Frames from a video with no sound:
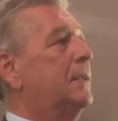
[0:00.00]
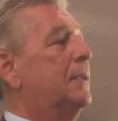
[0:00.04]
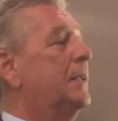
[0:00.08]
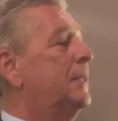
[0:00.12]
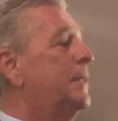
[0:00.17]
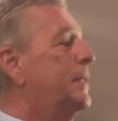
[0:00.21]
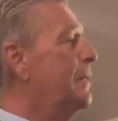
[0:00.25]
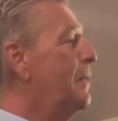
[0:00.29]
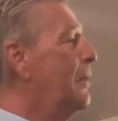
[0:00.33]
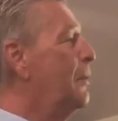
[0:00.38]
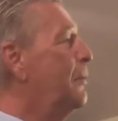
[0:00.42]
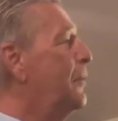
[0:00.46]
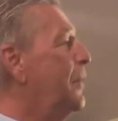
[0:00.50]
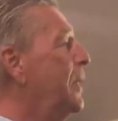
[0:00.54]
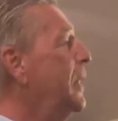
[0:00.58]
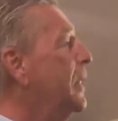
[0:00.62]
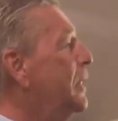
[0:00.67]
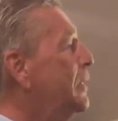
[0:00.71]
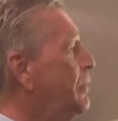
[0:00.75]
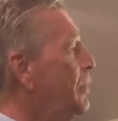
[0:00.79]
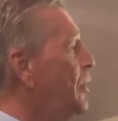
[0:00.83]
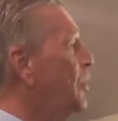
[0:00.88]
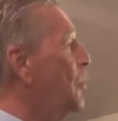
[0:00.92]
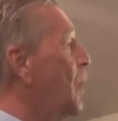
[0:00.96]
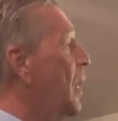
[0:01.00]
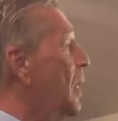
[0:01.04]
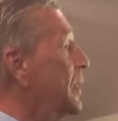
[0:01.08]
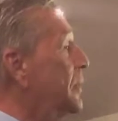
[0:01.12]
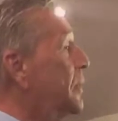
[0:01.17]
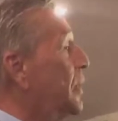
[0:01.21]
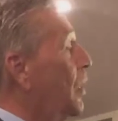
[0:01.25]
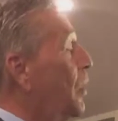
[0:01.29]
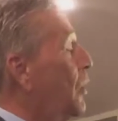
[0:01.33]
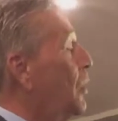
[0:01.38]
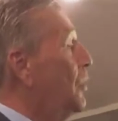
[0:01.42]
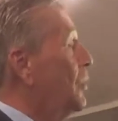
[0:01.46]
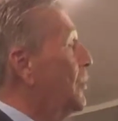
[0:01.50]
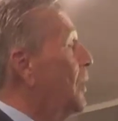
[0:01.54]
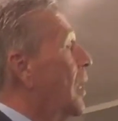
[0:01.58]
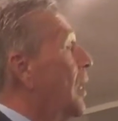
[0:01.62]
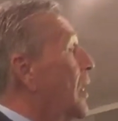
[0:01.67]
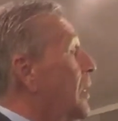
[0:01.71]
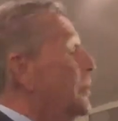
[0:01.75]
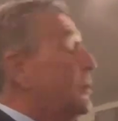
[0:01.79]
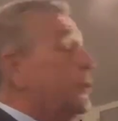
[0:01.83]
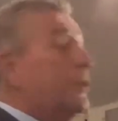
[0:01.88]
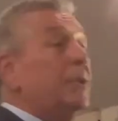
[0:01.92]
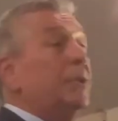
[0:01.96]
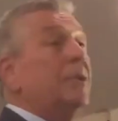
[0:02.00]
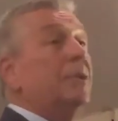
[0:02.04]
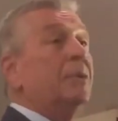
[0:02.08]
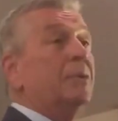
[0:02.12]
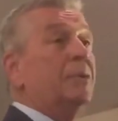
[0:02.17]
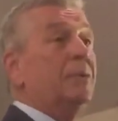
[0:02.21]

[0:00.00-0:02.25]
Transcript: Because there are things we want to hold on to.